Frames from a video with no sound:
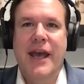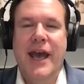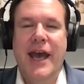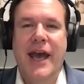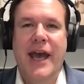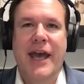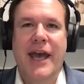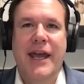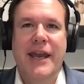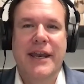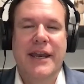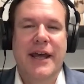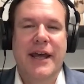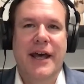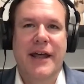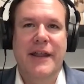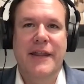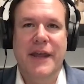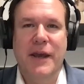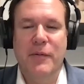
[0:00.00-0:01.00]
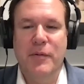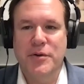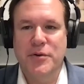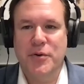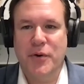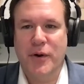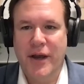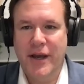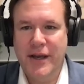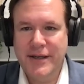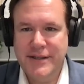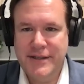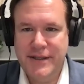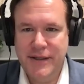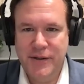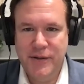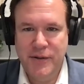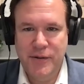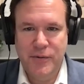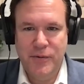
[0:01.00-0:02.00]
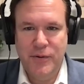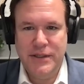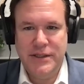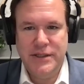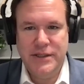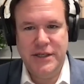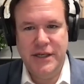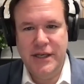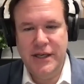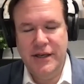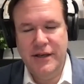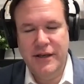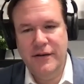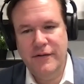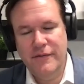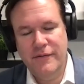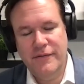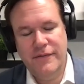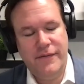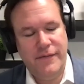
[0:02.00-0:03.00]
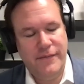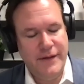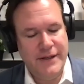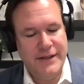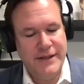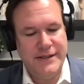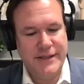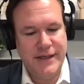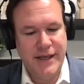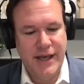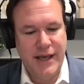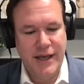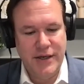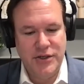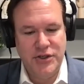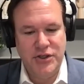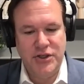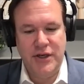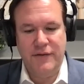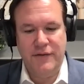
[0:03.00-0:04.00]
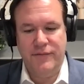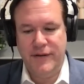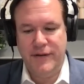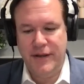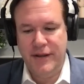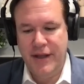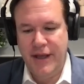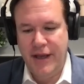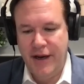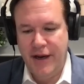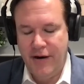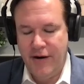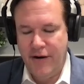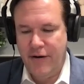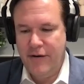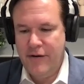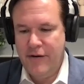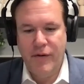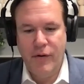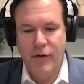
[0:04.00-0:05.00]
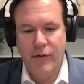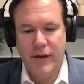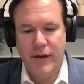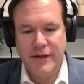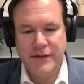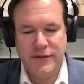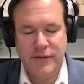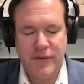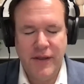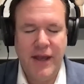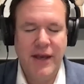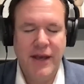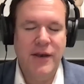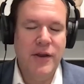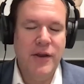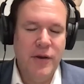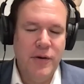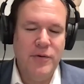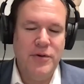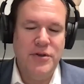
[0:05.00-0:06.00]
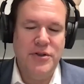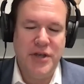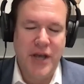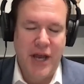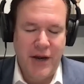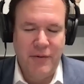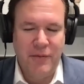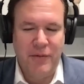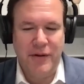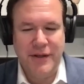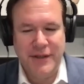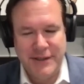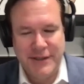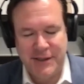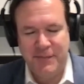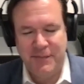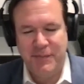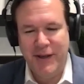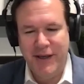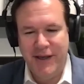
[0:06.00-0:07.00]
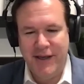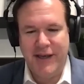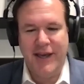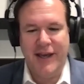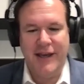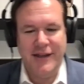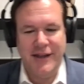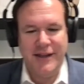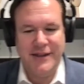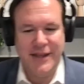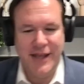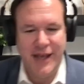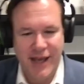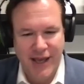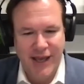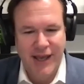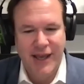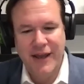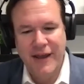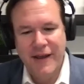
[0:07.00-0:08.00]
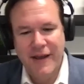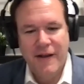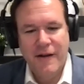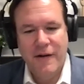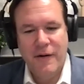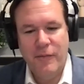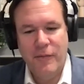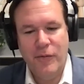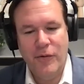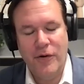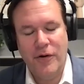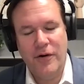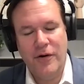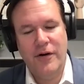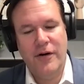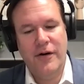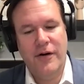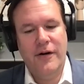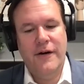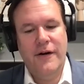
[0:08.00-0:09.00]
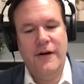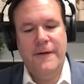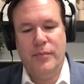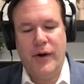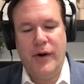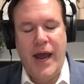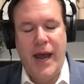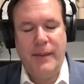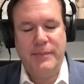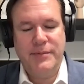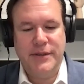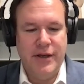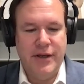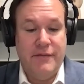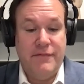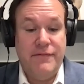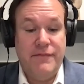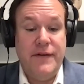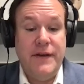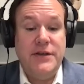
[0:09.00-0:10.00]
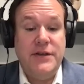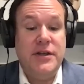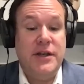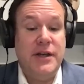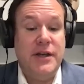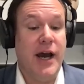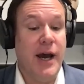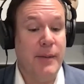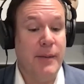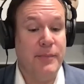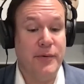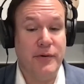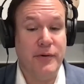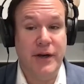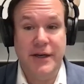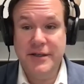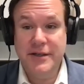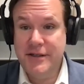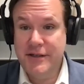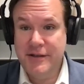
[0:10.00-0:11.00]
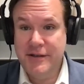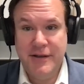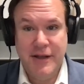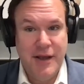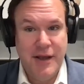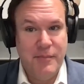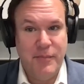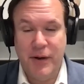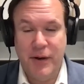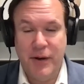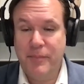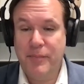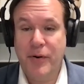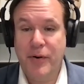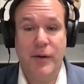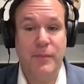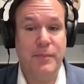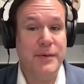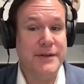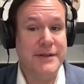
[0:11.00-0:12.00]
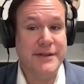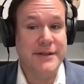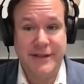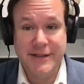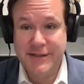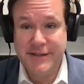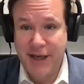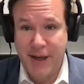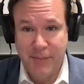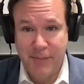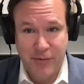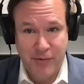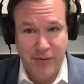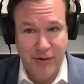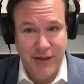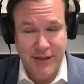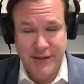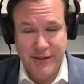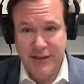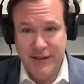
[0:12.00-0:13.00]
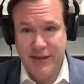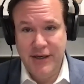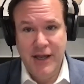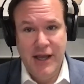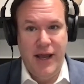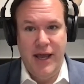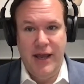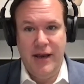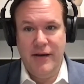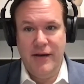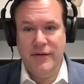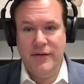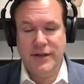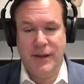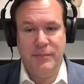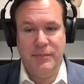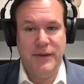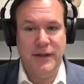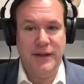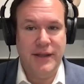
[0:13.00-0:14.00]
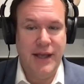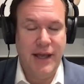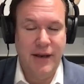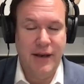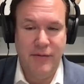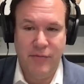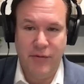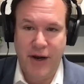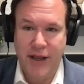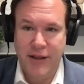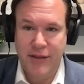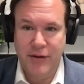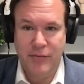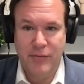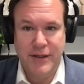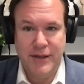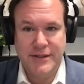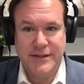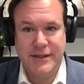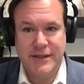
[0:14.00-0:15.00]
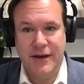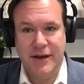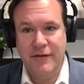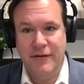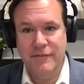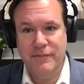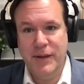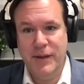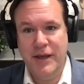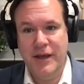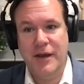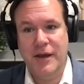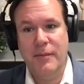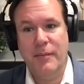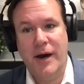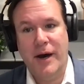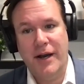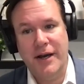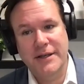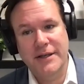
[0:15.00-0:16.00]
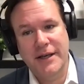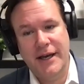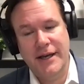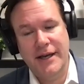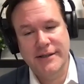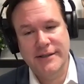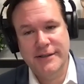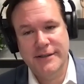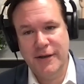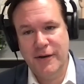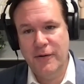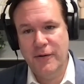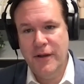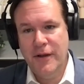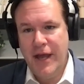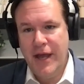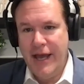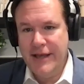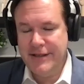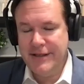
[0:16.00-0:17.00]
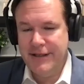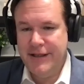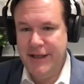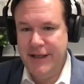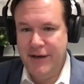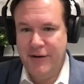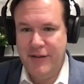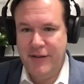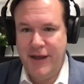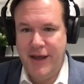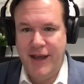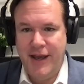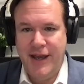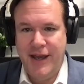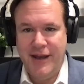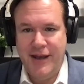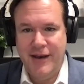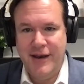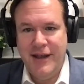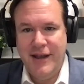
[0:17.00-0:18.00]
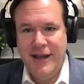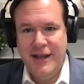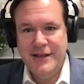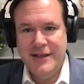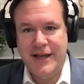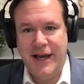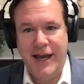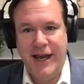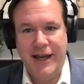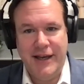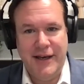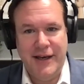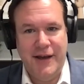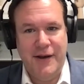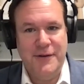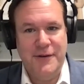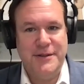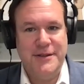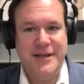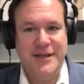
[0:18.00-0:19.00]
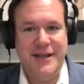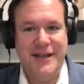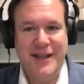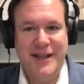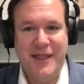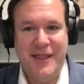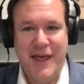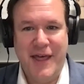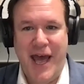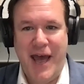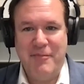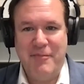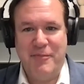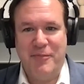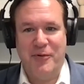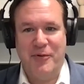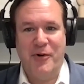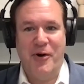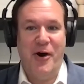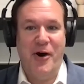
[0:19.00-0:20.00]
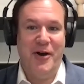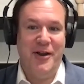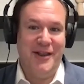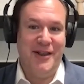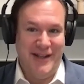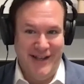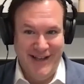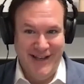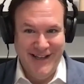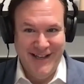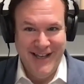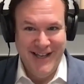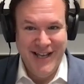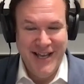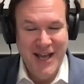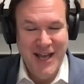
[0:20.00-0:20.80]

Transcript: and uh, they were trying to achieve, let's say, a shift in their focus, or they knew, generally speaking, that they were perhaps an efficient operation, but a purposeless operation hmm. and something that ran the risk of being commoditized. So, as a leader, they had diagnosed that broadly